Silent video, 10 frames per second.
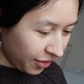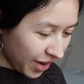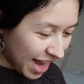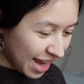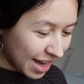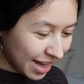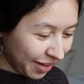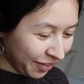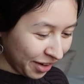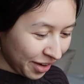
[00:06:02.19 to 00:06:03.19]

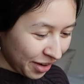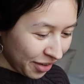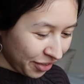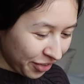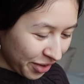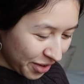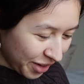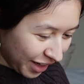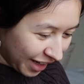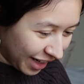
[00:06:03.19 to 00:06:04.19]
Five,
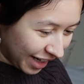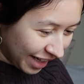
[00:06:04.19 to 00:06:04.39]
four,